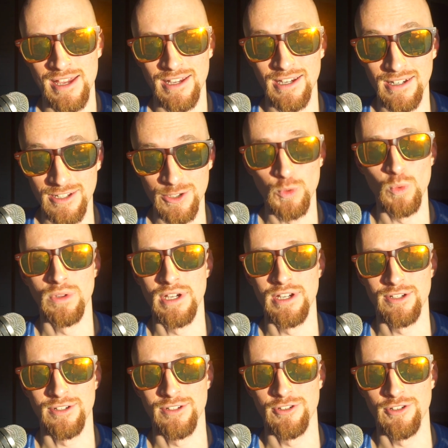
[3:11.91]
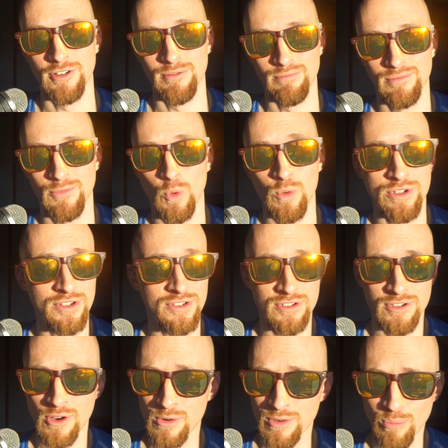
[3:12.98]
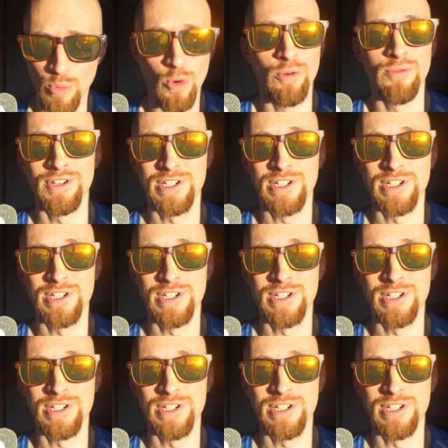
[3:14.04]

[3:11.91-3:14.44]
in his relationship which is so important,